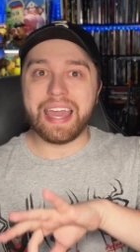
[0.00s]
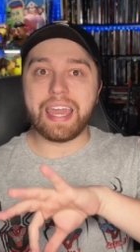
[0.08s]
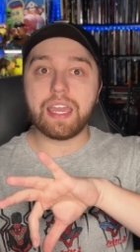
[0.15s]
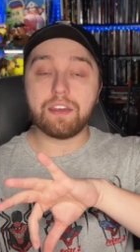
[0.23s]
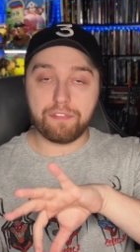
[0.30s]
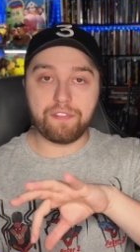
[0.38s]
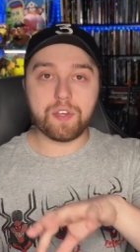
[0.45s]

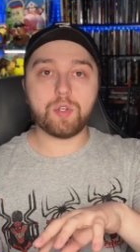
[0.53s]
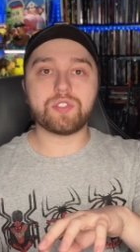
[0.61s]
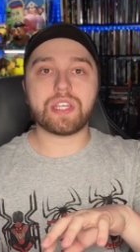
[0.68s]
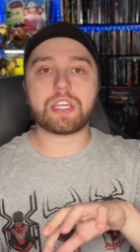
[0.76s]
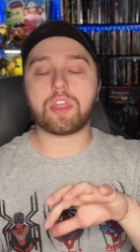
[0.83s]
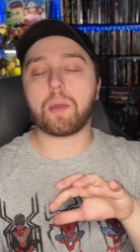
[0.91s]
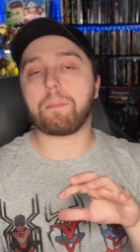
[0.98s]
it feels
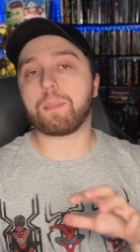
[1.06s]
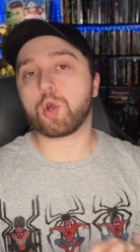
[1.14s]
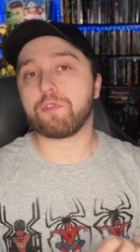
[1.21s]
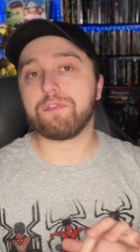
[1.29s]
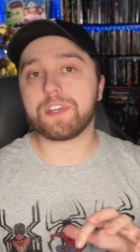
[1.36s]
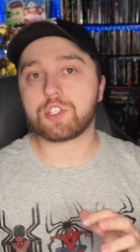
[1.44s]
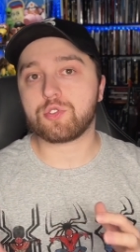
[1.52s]
like the
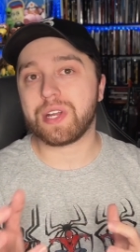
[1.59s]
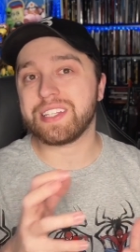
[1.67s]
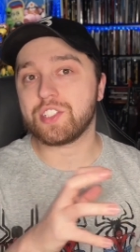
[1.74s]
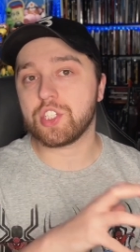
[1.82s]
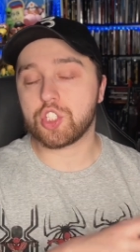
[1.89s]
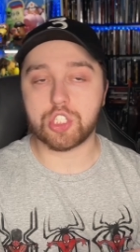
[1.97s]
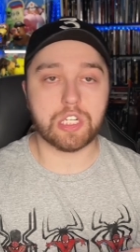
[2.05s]
perfect
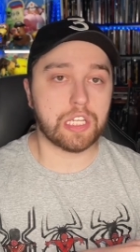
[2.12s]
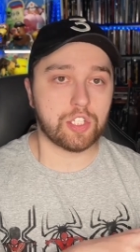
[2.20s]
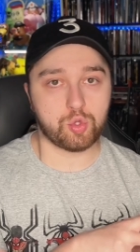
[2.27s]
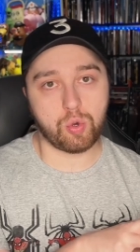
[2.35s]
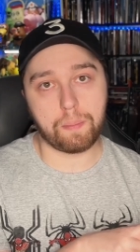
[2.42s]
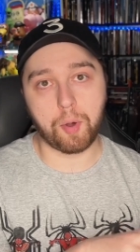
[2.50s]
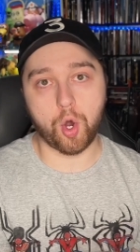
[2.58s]
transition
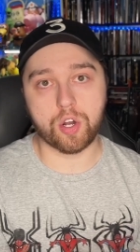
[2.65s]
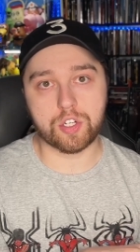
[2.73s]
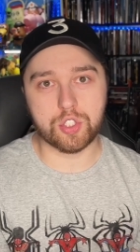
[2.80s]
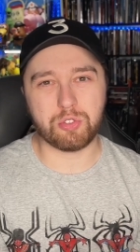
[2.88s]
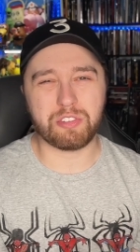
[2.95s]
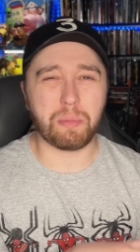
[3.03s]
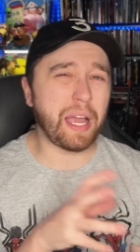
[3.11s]
into a part
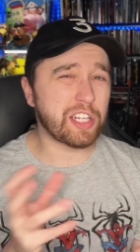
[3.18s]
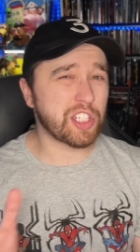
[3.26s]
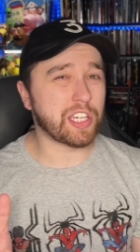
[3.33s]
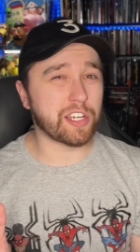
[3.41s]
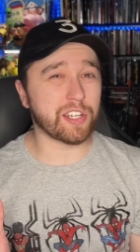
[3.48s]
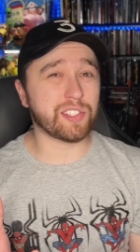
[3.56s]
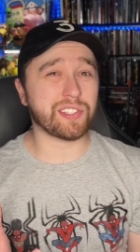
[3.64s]
2. And I'm actually
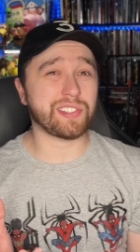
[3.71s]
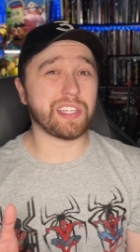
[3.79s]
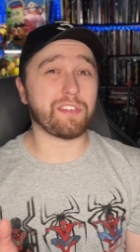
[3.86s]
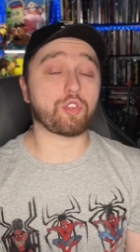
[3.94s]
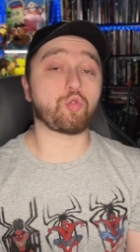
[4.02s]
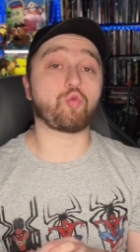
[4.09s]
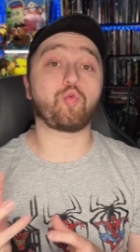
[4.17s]
curious to see
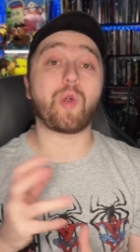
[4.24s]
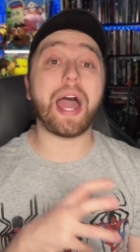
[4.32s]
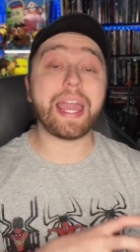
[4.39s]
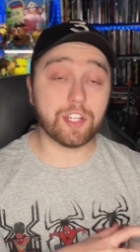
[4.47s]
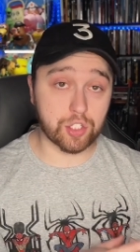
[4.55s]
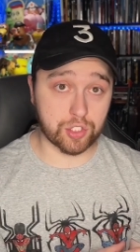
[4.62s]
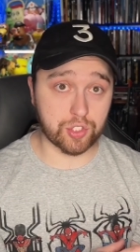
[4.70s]
if the
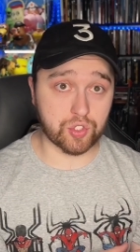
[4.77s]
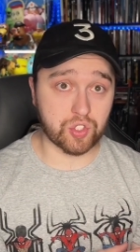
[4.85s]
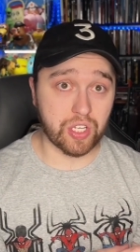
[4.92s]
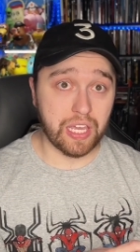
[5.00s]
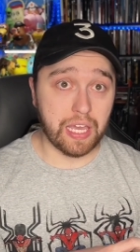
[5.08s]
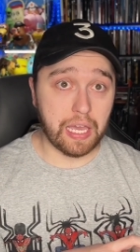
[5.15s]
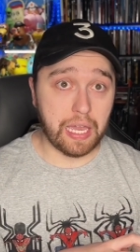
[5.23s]
writers
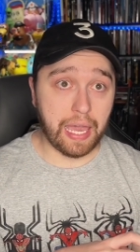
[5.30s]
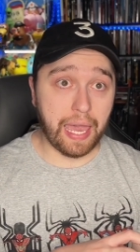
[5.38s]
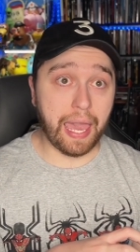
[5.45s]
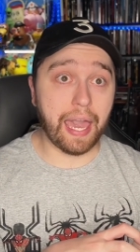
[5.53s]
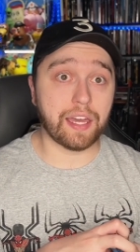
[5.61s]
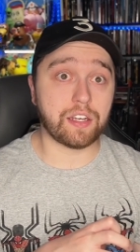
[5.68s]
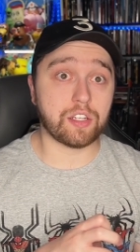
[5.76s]

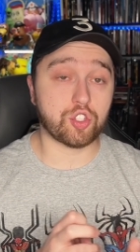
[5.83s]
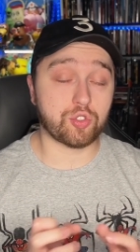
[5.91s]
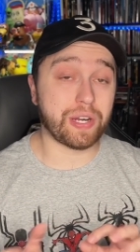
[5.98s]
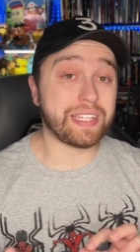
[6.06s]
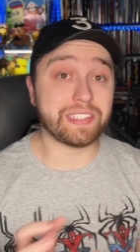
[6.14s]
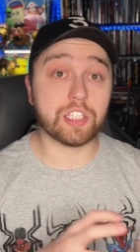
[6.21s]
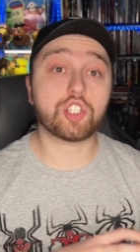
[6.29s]
had
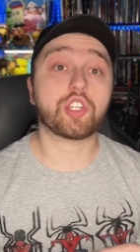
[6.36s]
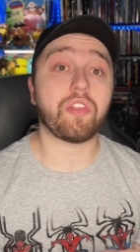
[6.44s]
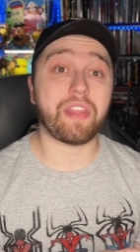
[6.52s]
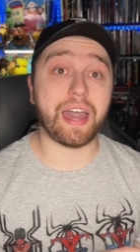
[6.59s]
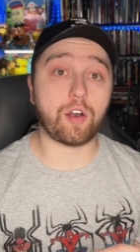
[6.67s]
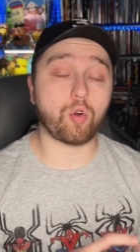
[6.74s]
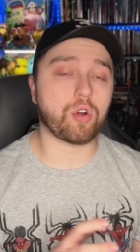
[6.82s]
transitioned
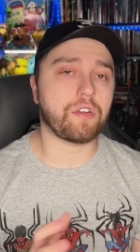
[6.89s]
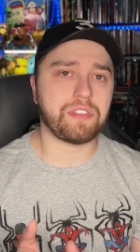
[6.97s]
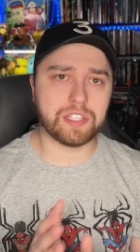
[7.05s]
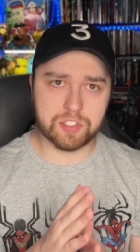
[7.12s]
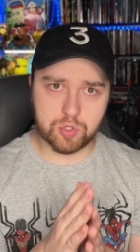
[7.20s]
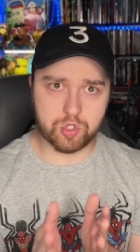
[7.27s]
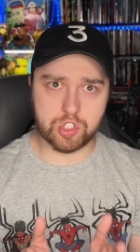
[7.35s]
that, or if
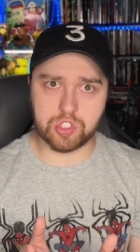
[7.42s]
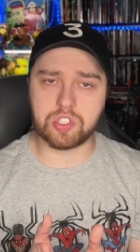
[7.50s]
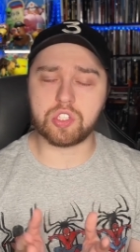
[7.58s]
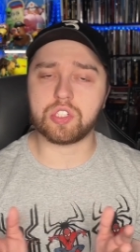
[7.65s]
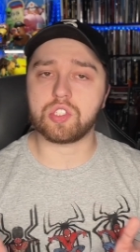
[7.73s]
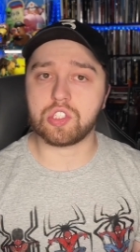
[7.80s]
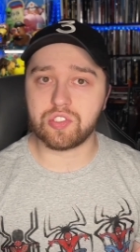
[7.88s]
this was just a
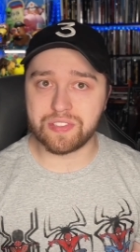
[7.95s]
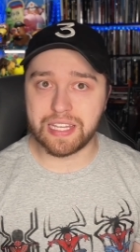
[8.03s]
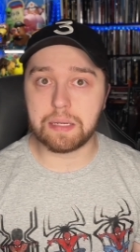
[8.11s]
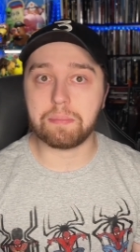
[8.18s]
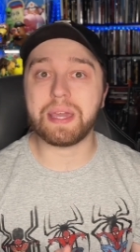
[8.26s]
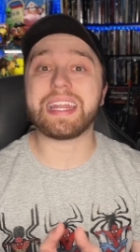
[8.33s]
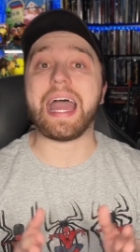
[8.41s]
decision they
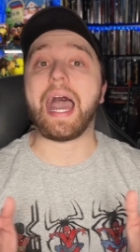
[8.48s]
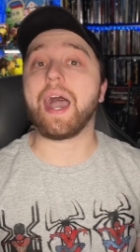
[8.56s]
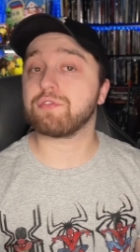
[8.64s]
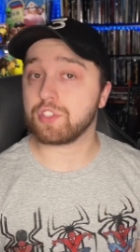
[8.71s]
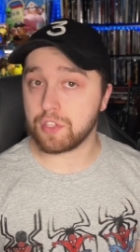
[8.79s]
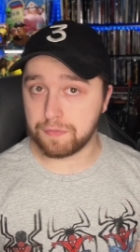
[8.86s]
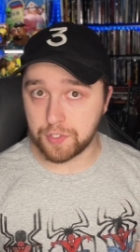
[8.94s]
had made
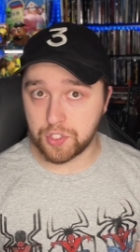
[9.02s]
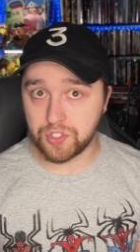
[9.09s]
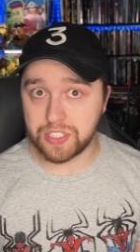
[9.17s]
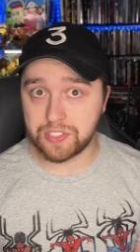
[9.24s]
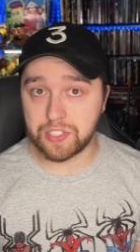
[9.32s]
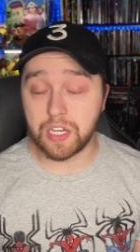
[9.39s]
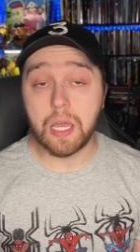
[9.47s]
after the first
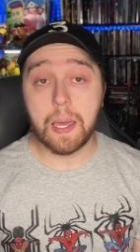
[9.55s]
season,